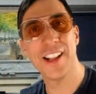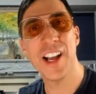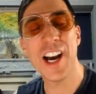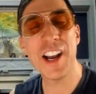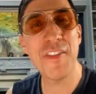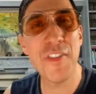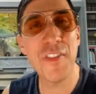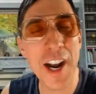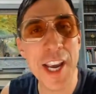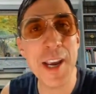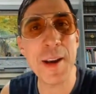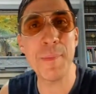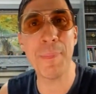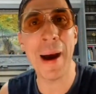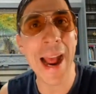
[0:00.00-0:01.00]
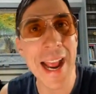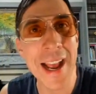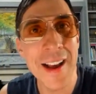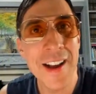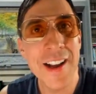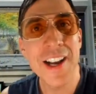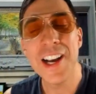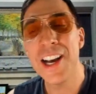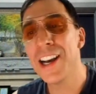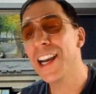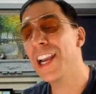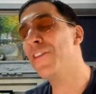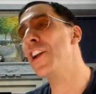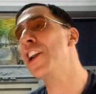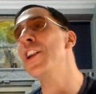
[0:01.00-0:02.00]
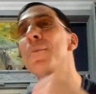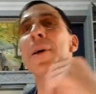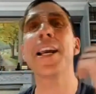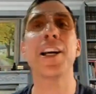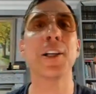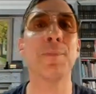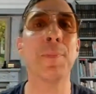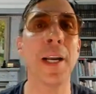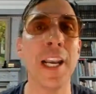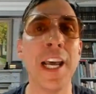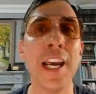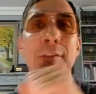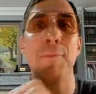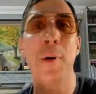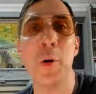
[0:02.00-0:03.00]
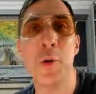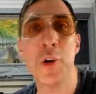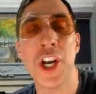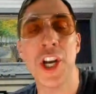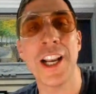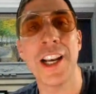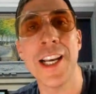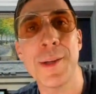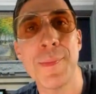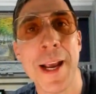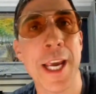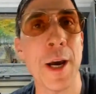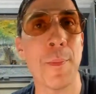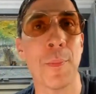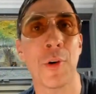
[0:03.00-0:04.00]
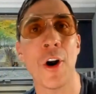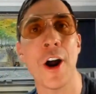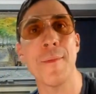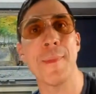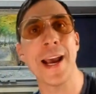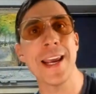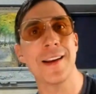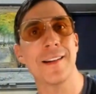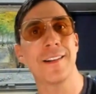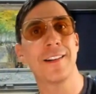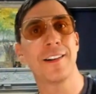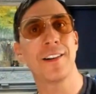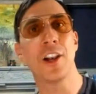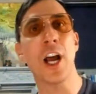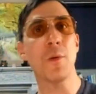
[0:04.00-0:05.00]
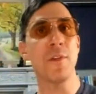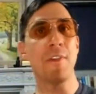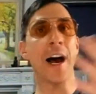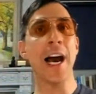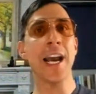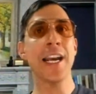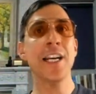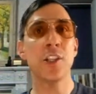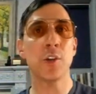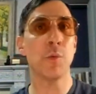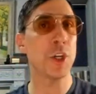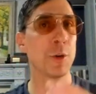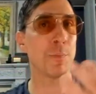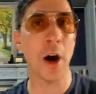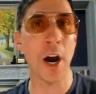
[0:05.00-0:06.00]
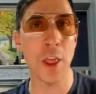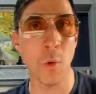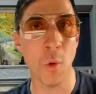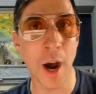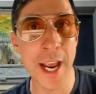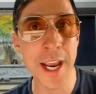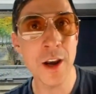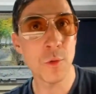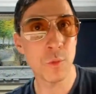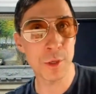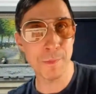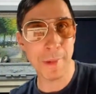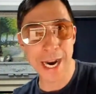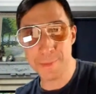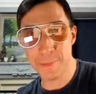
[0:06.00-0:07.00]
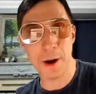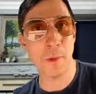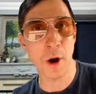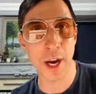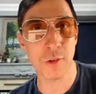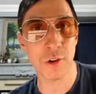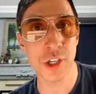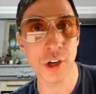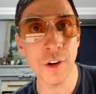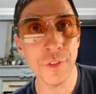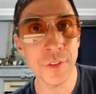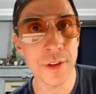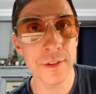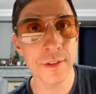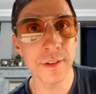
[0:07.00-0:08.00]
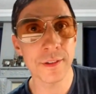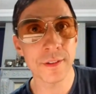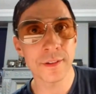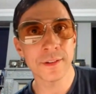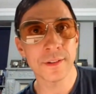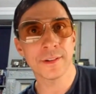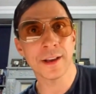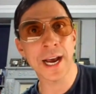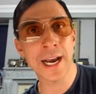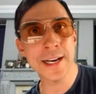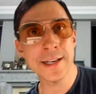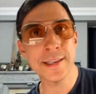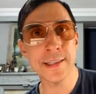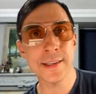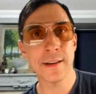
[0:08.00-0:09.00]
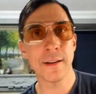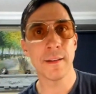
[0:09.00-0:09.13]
A fucking bat. If you're going to make us believe bullshit, at least make it a primate, like with AIDS, which, by the way, was made by Microsoft. AIDS.